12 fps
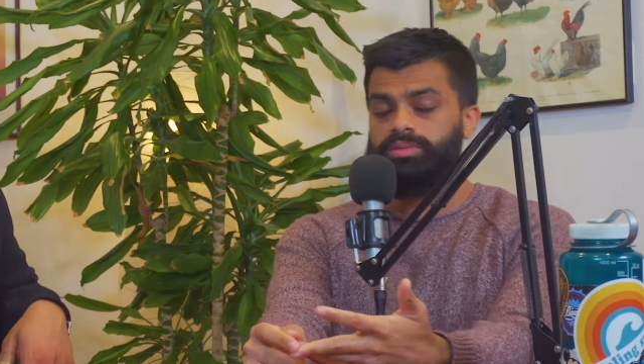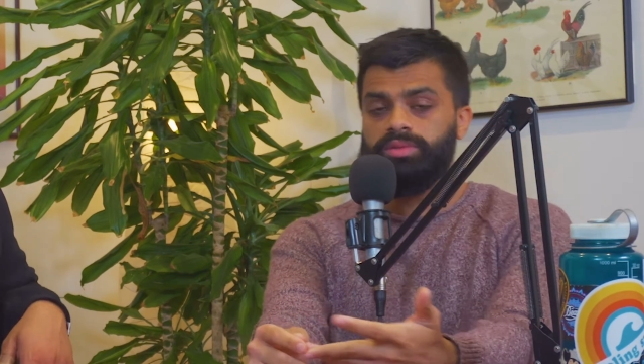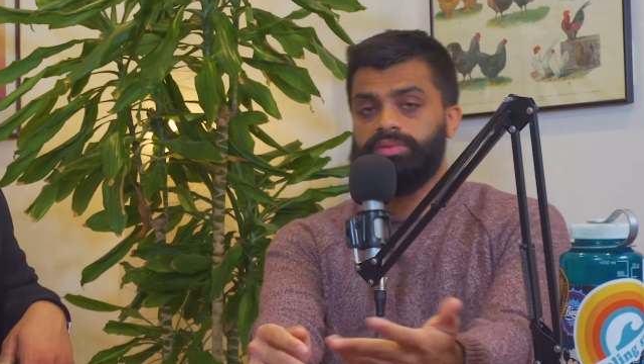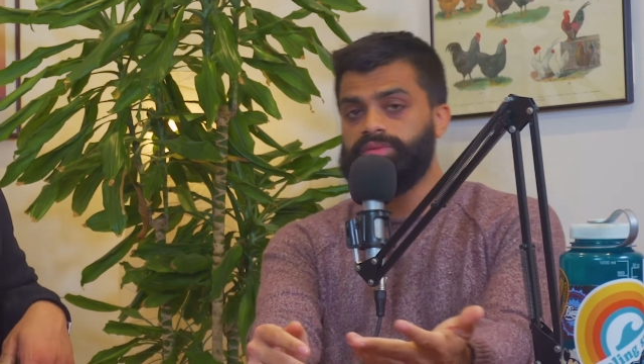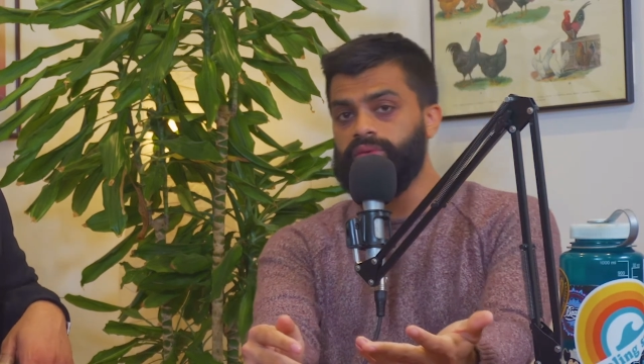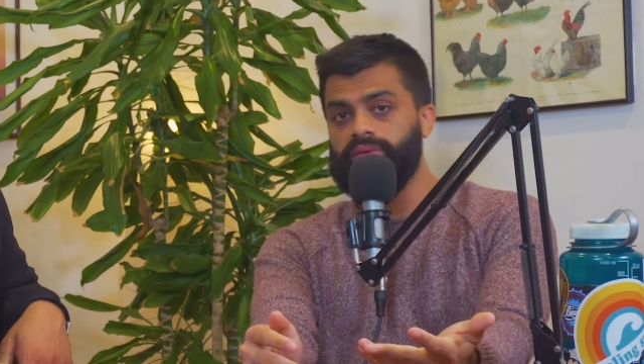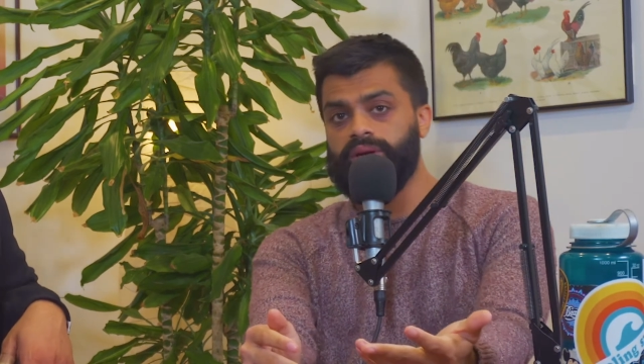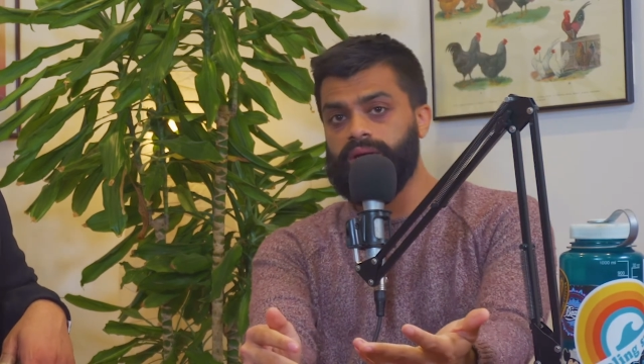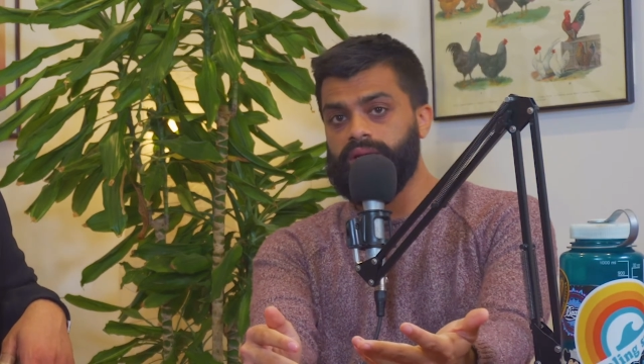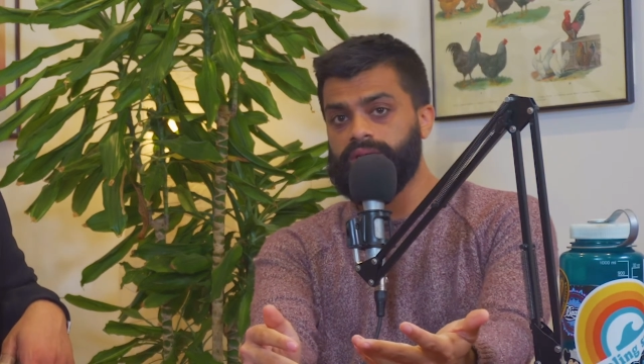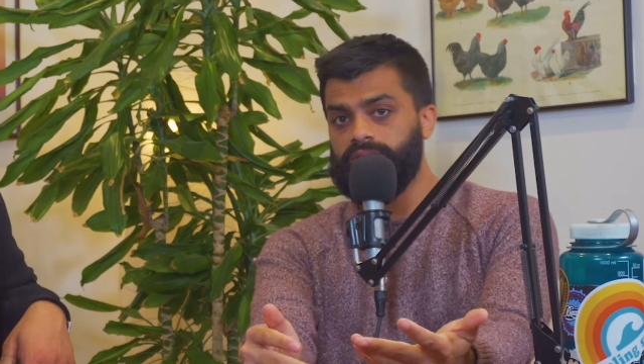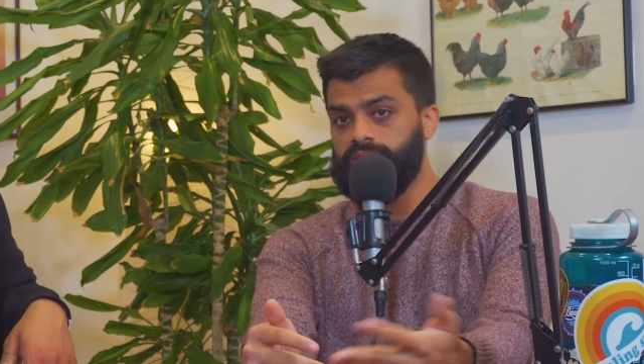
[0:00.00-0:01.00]

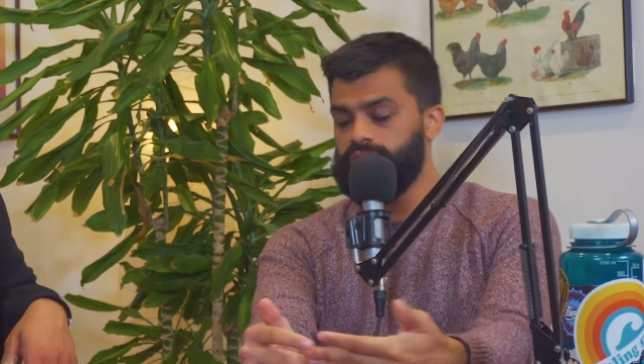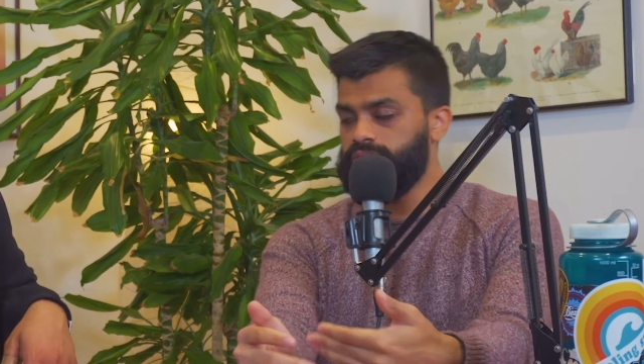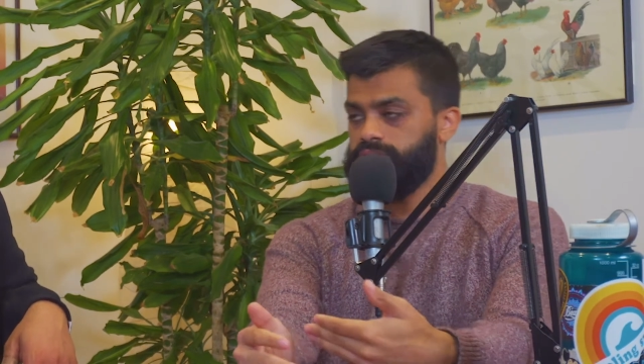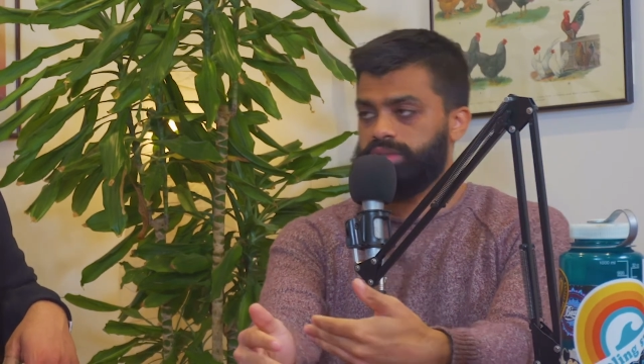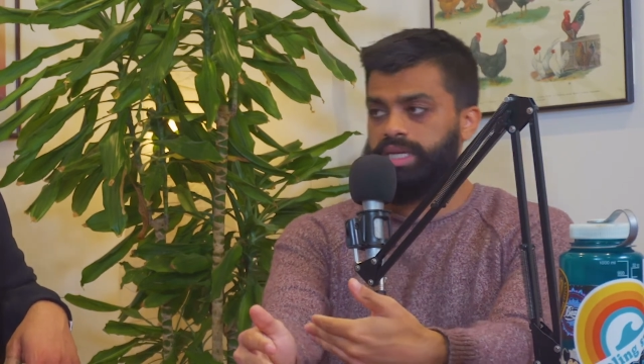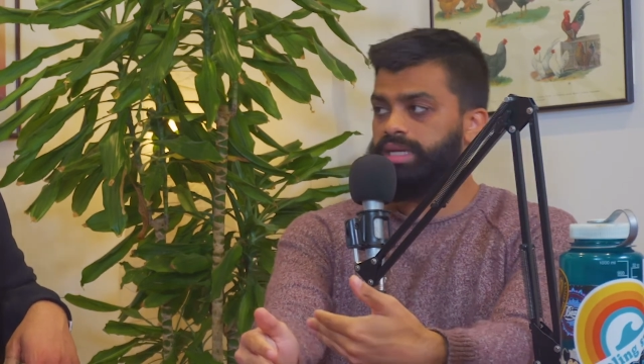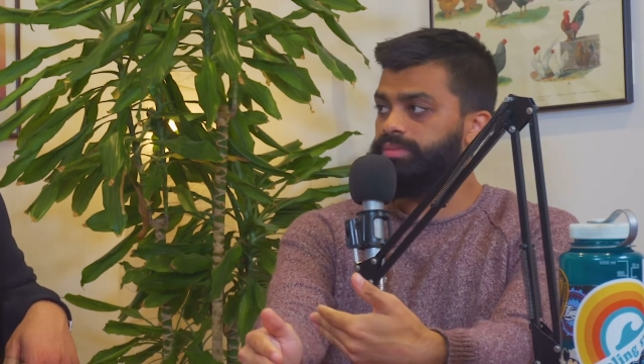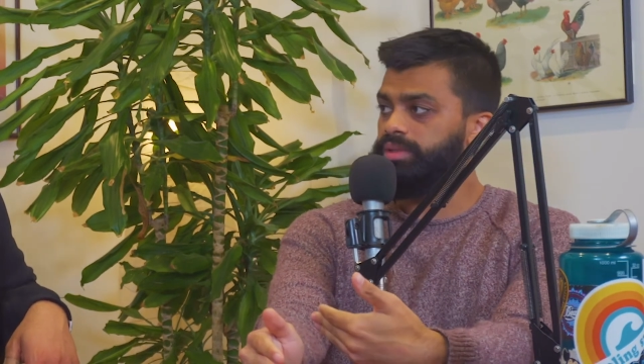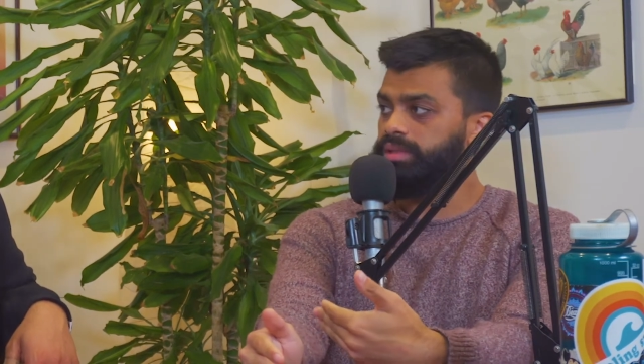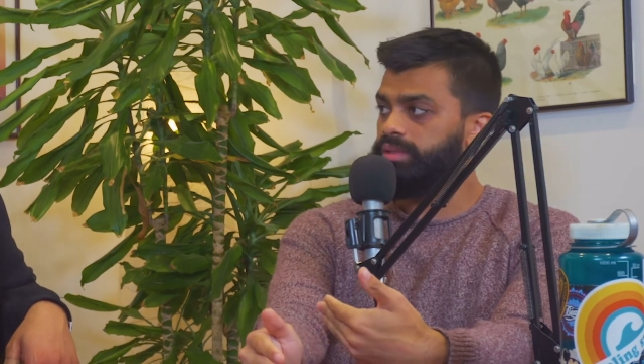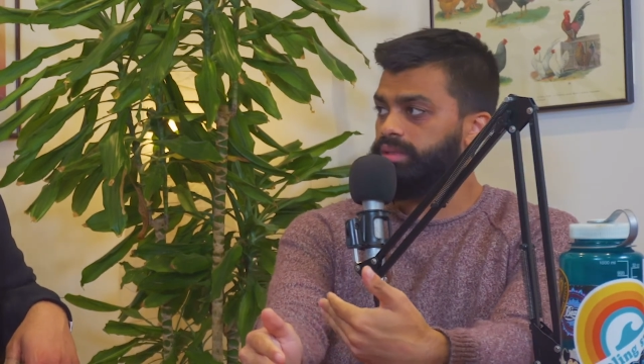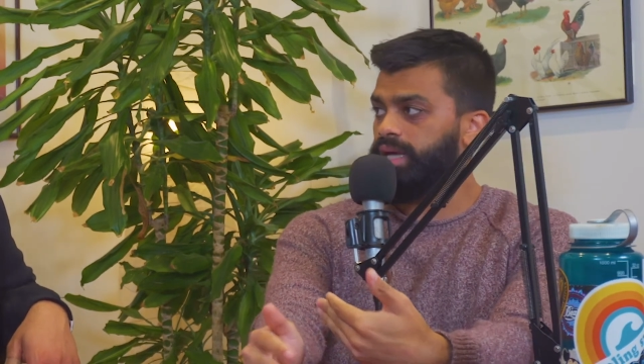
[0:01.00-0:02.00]
beforehand you set up
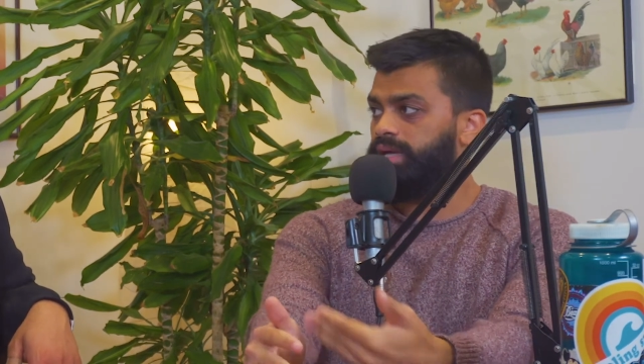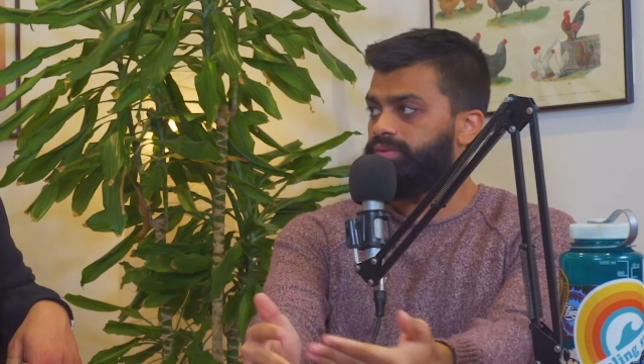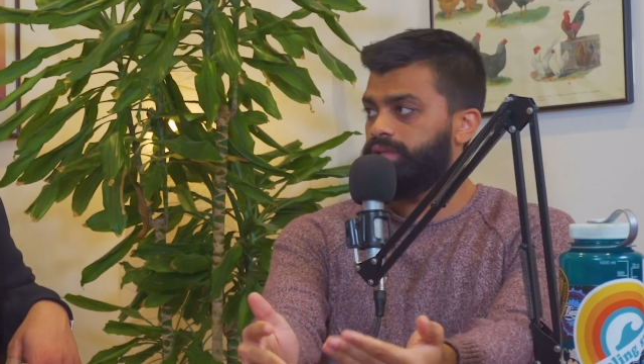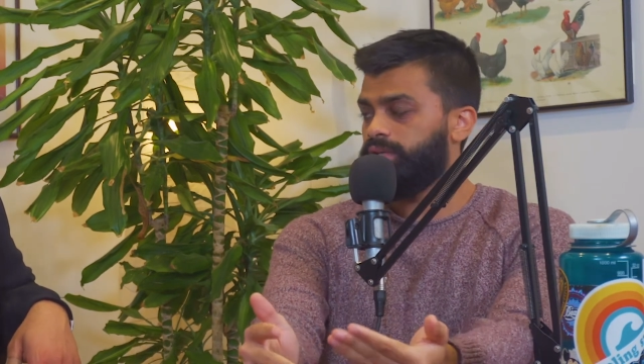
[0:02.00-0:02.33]
a kind of an